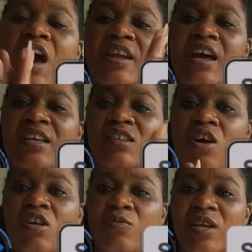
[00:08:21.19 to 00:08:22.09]
And as
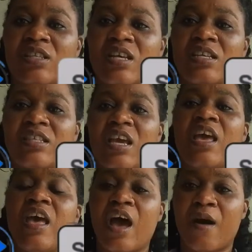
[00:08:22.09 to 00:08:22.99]
always, I say
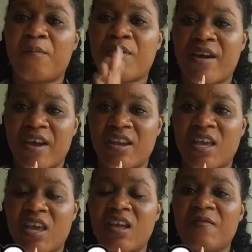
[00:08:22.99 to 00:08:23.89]
a prayer
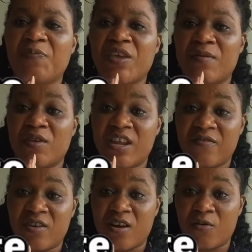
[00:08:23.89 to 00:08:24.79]
day, keep the
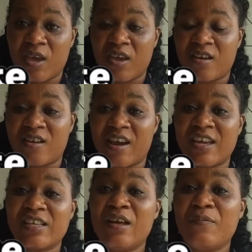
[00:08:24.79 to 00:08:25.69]
devil away. All
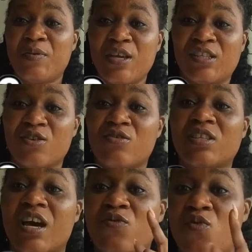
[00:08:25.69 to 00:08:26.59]
right, peace out
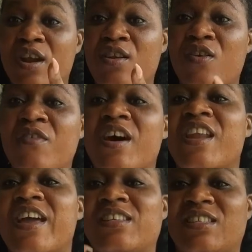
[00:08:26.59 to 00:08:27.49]
and one love,
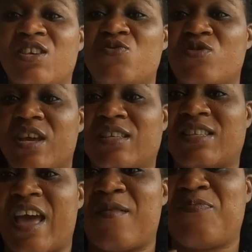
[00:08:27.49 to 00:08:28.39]
and I see you next
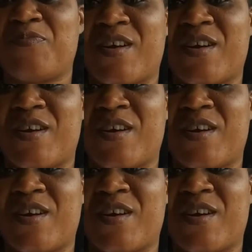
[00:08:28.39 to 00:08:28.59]
time.